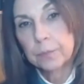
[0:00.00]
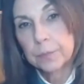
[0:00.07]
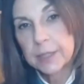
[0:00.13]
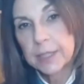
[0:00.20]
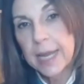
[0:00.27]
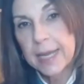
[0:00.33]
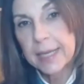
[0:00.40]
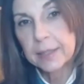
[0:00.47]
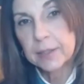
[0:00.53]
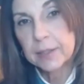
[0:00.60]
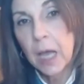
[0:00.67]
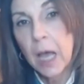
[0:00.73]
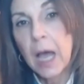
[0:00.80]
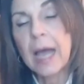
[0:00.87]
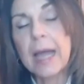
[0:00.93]
take
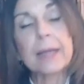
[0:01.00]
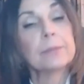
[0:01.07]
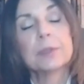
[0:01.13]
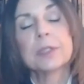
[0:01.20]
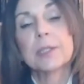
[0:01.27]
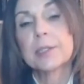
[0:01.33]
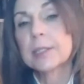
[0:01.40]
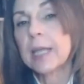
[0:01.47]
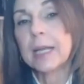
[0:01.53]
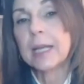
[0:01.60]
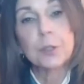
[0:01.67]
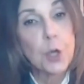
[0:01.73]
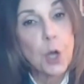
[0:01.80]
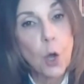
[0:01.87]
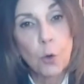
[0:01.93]
time to say,
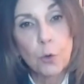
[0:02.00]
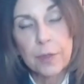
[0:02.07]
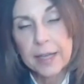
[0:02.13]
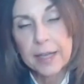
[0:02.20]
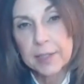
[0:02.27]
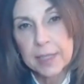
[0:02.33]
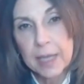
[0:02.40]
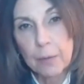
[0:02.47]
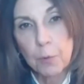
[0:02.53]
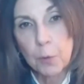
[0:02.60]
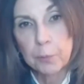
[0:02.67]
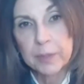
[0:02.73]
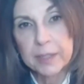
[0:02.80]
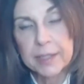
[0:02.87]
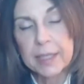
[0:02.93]
no, that's not
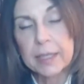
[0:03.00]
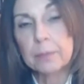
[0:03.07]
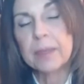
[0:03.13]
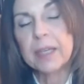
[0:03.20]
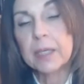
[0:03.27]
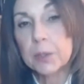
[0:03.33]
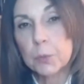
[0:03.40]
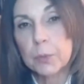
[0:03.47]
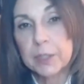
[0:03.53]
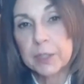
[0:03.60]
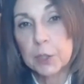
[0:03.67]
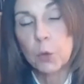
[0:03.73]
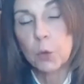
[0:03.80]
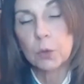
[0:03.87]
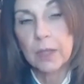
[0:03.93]
what we did, because we
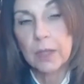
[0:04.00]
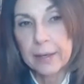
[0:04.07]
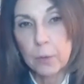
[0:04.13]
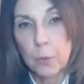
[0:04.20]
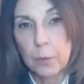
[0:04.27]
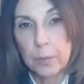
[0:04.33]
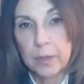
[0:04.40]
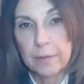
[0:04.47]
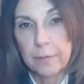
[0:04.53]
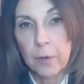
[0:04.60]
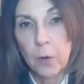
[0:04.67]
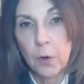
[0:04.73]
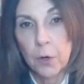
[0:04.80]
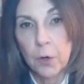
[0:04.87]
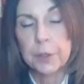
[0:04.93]
don't like what we've
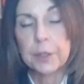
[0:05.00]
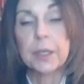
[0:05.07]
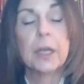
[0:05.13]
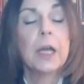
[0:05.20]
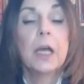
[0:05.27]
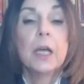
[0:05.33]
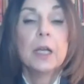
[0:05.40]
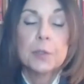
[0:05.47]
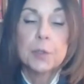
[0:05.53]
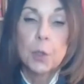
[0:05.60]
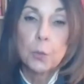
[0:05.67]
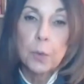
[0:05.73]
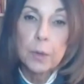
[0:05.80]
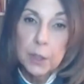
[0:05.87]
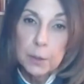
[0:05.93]
heard.
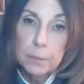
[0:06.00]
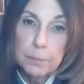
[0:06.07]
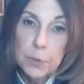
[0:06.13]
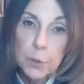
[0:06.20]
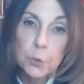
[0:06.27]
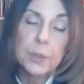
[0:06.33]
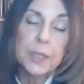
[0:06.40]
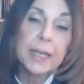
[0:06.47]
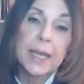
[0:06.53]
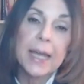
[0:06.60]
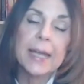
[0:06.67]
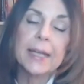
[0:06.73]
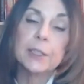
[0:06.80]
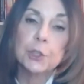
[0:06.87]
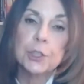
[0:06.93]
So
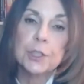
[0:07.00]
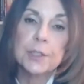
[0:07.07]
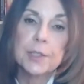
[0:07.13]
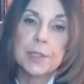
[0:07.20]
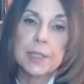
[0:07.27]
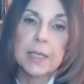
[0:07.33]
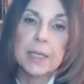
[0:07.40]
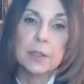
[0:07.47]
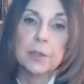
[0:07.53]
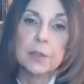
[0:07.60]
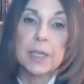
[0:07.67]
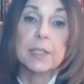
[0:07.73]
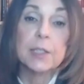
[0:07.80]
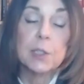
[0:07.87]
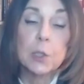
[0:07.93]
communication
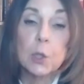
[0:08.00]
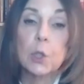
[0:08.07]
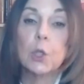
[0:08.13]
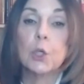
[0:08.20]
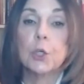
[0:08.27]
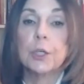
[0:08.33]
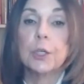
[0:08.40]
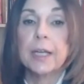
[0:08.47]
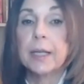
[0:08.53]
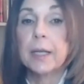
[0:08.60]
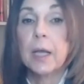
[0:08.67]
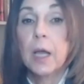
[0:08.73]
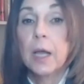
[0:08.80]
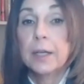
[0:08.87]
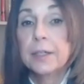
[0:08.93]
skills is
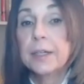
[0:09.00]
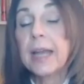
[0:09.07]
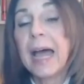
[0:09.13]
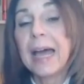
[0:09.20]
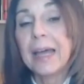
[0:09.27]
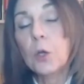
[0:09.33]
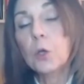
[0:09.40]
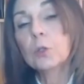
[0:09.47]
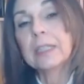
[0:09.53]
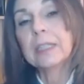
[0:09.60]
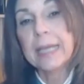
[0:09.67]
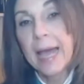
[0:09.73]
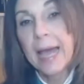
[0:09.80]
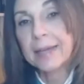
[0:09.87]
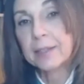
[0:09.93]
learning not
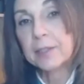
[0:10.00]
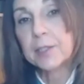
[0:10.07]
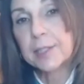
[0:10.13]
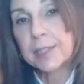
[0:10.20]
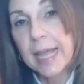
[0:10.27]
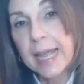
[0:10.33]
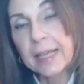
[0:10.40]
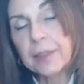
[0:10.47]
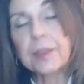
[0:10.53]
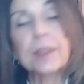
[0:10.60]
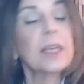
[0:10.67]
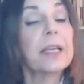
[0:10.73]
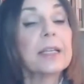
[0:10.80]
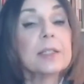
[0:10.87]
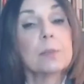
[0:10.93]
only how to say
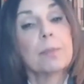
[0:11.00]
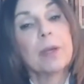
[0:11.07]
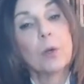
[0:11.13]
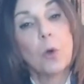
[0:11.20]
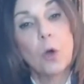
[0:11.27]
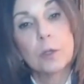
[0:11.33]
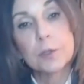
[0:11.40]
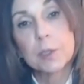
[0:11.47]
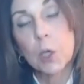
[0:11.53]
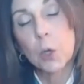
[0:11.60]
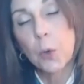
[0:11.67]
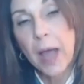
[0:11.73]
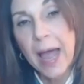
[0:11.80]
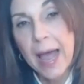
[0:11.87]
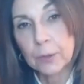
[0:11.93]
things, but
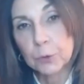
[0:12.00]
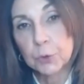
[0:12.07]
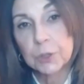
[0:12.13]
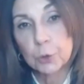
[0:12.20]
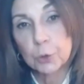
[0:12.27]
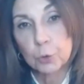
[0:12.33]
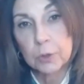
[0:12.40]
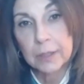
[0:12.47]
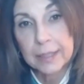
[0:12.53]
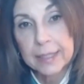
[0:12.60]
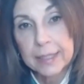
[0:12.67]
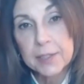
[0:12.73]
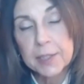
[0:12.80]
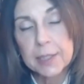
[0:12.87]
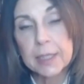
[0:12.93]
also how to
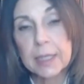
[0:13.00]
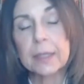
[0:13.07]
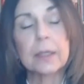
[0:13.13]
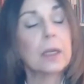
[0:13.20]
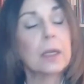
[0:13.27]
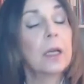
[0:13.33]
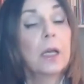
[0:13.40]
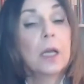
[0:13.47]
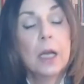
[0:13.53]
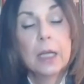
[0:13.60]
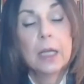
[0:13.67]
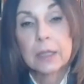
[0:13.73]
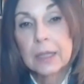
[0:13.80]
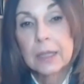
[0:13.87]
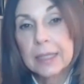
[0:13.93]
listen.
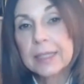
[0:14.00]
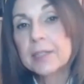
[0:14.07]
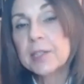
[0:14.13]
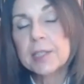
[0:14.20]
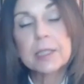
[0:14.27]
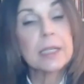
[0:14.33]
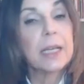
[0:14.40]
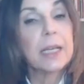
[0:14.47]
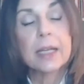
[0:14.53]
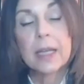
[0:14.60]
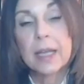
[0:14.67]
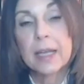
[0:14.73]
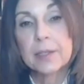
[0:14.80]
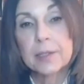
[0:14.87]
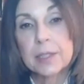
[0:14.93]
Listening
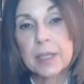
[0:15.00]
is